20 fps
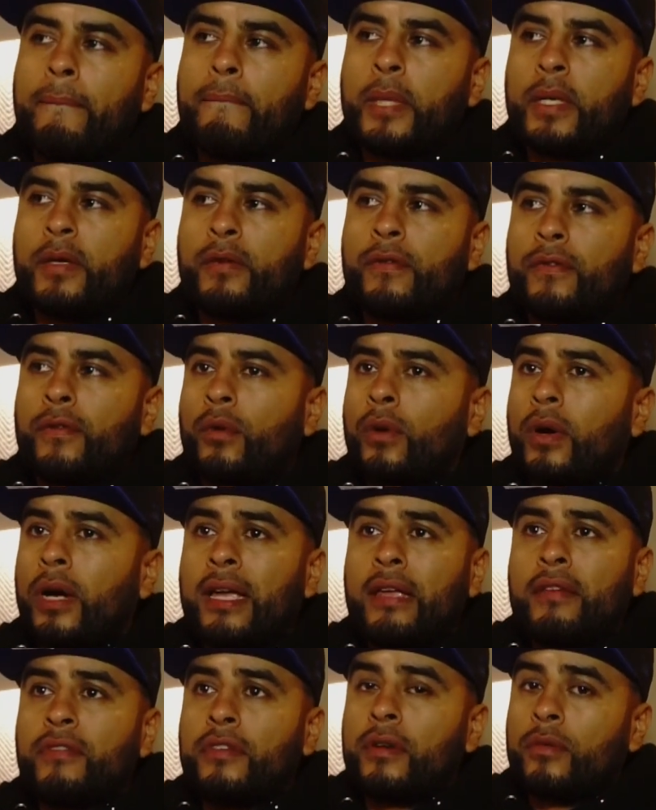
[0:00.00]
before
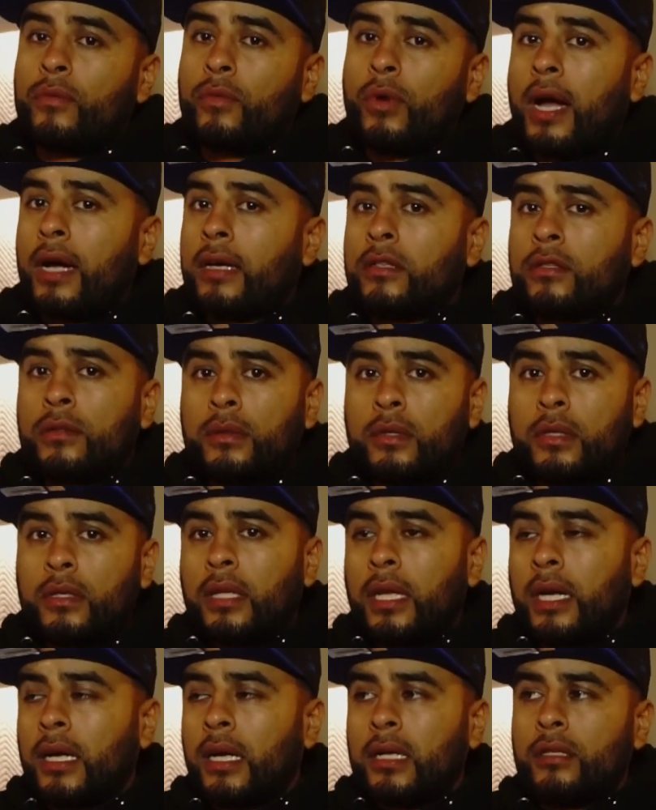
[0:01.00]
I even rock to it.
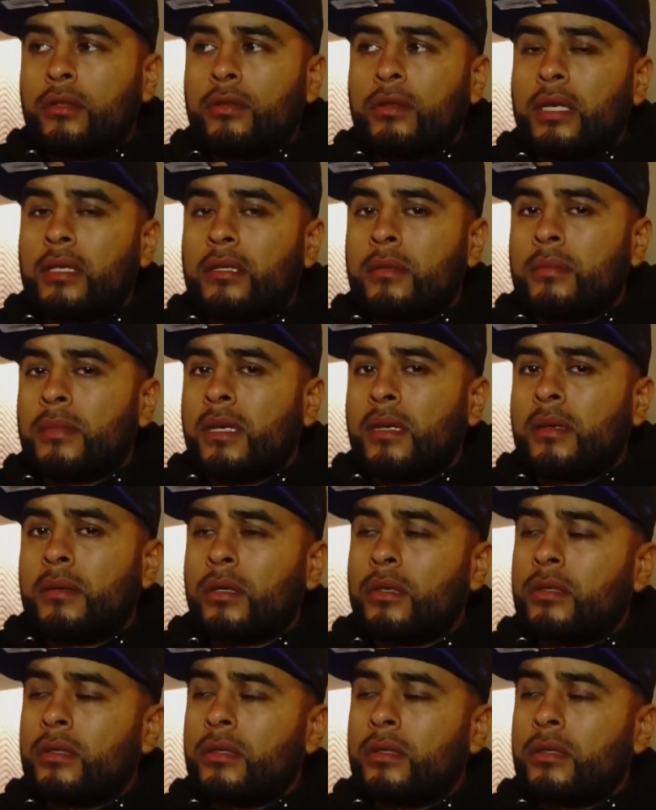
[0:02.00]
Like, I do that sometimes.